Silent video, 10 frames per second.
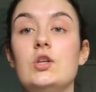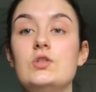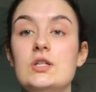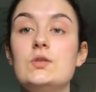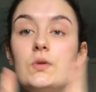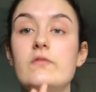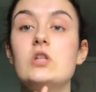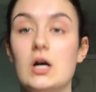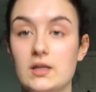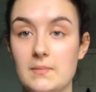You just sort of
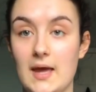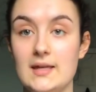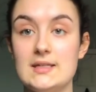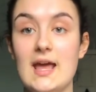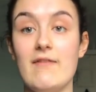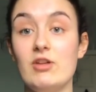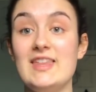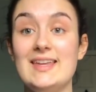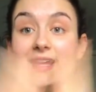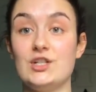document
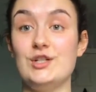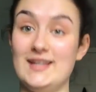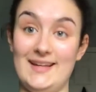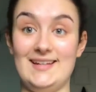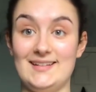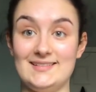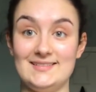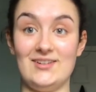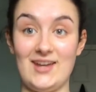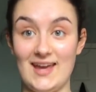everything that you did,
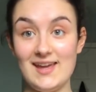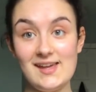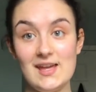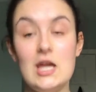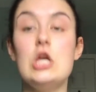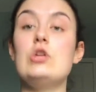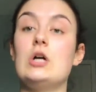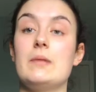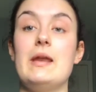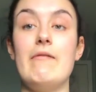okay? You
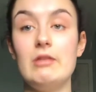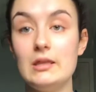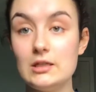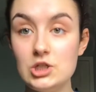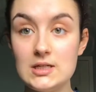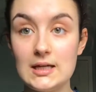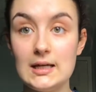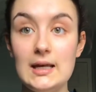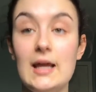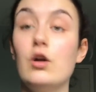document everything that you
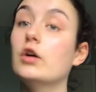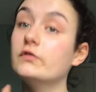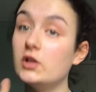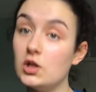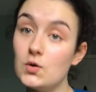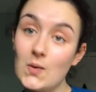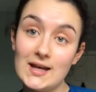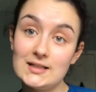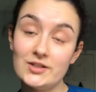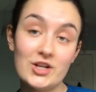did, and hopefully you
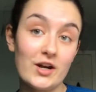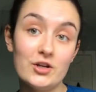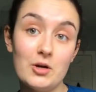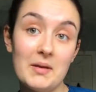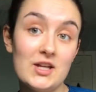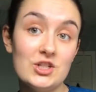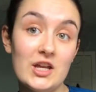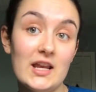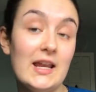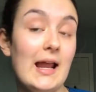went in to check on your
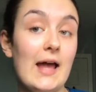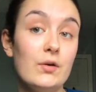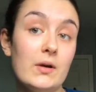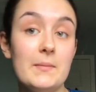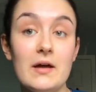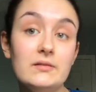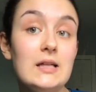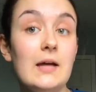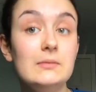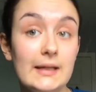patient an adequate amount of
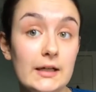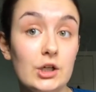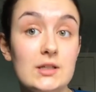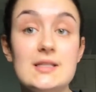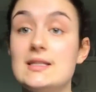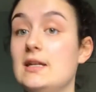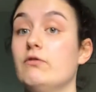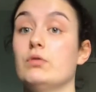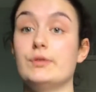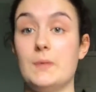time later to see
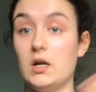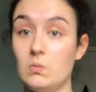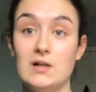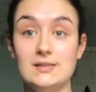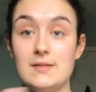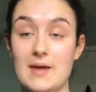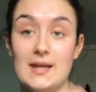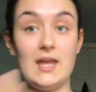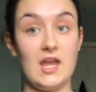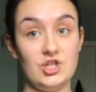if they're responding well to the
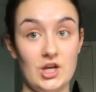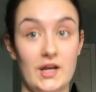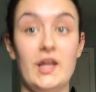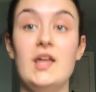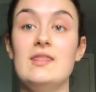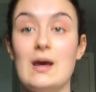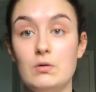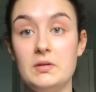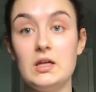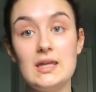medication. That
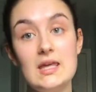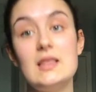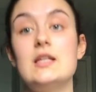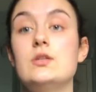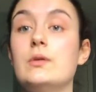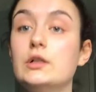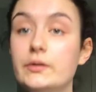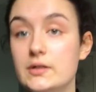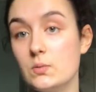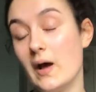would be a key thing to
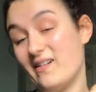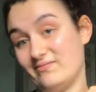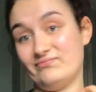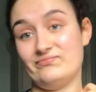include as well.